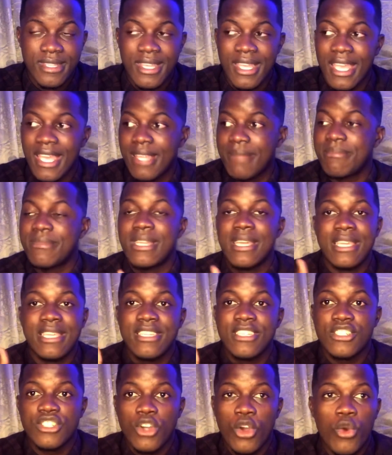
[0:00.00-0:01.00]
and let
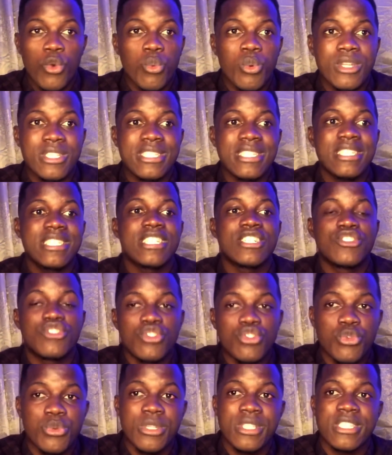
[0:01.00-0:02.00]
him know what he to
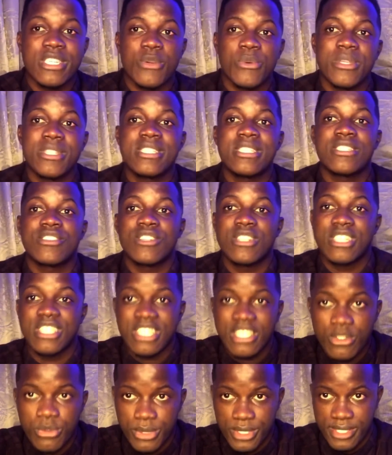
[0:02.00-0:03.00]
do with and what he not to
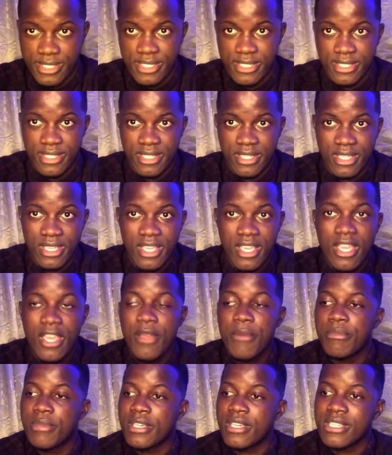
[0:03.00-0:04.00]
deal with.
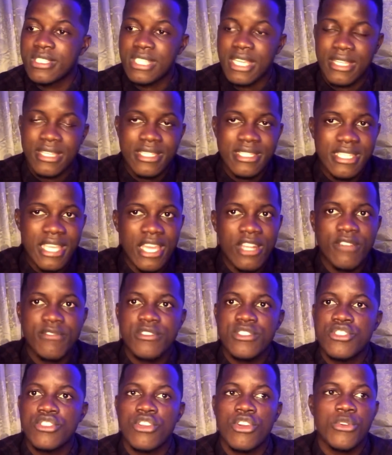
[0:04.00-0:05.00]
Because at the side of the
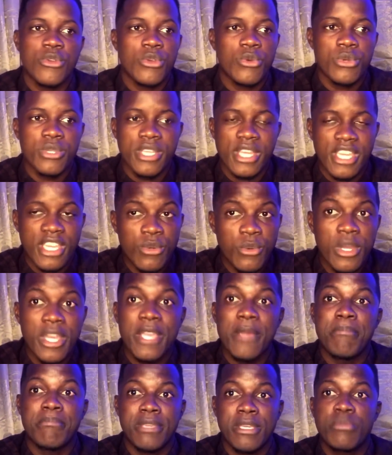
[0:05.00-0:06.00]
story, we you what
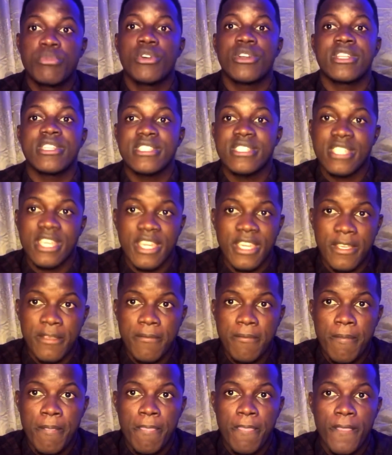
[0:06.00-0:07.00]
in Big Brother say,
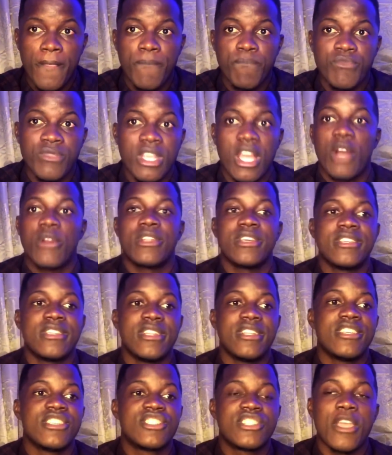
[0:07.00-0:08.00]

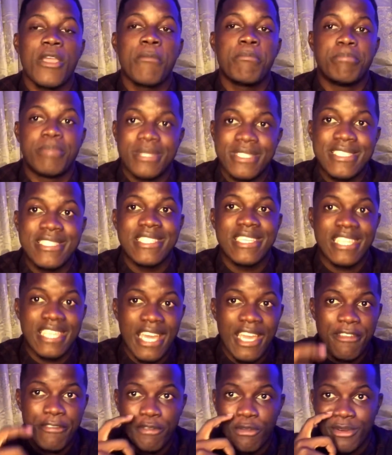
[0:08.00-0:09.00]
LJ beats the
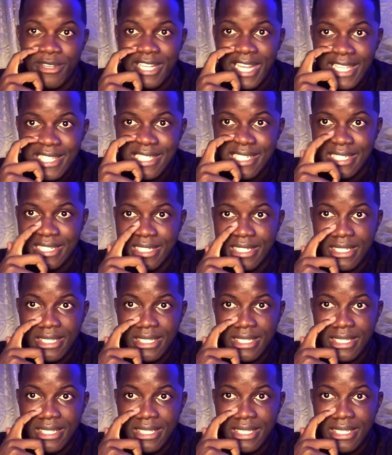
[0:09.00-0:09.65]
guy for nothing.